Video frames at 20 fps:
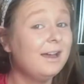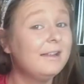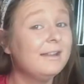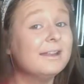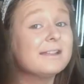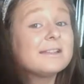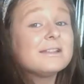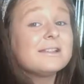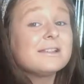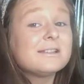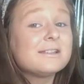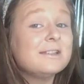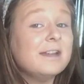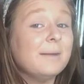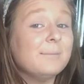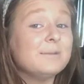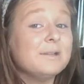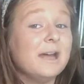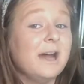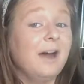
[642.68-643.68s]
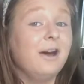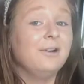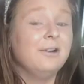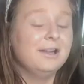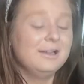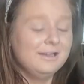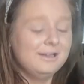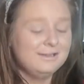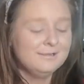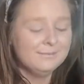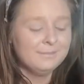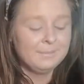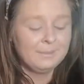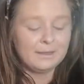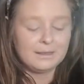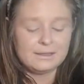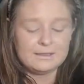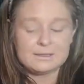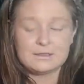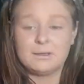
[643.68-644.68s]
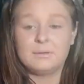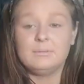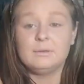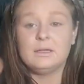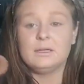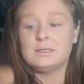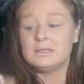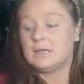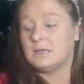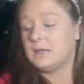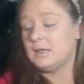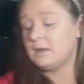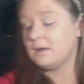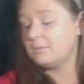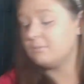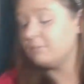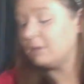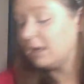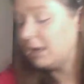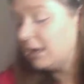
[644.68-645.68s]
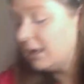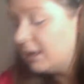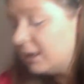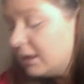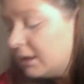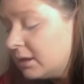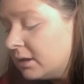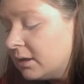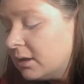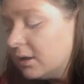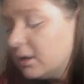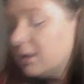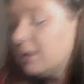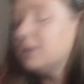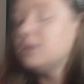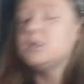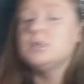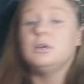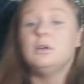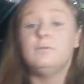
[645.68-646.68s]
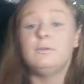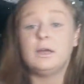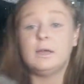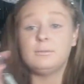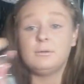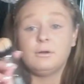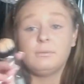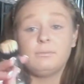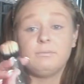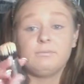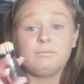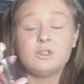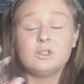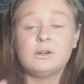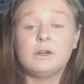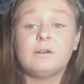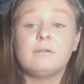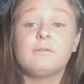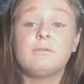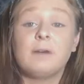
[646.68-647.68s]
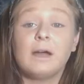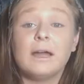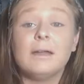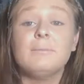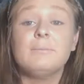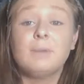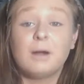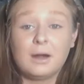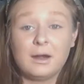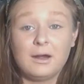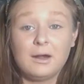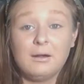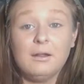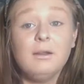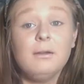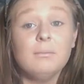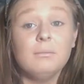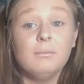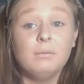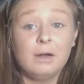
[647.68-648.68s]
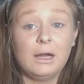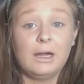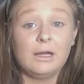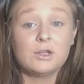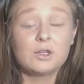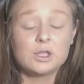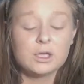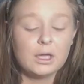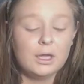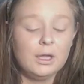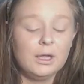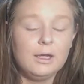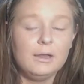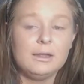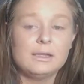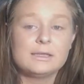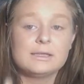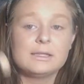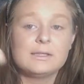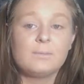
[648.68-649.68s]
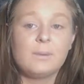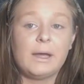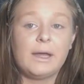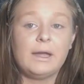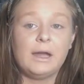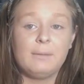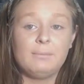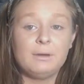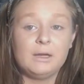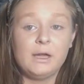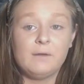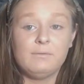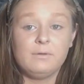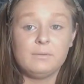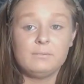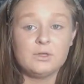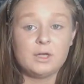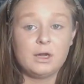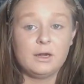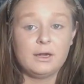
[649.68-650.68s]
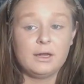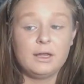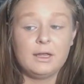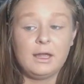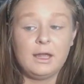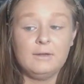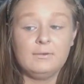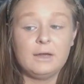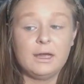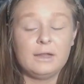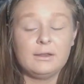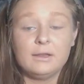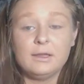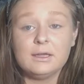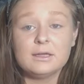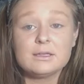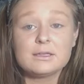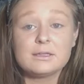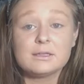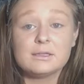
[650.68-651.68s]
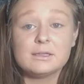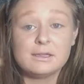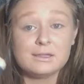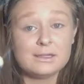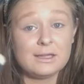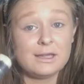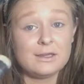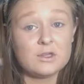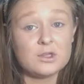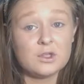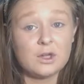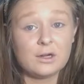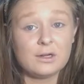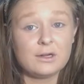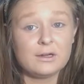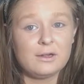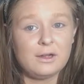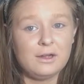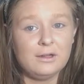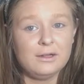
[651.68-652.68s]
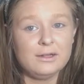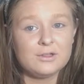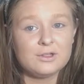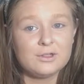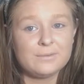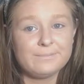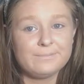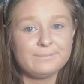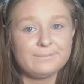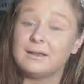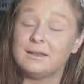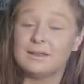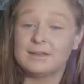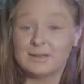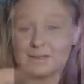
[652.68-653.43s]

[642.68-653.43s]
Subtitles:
this is a step down. So I'm gonna take my Duo Fiber brush. This is by Up and Up from Target. I've had this since I started college. Well,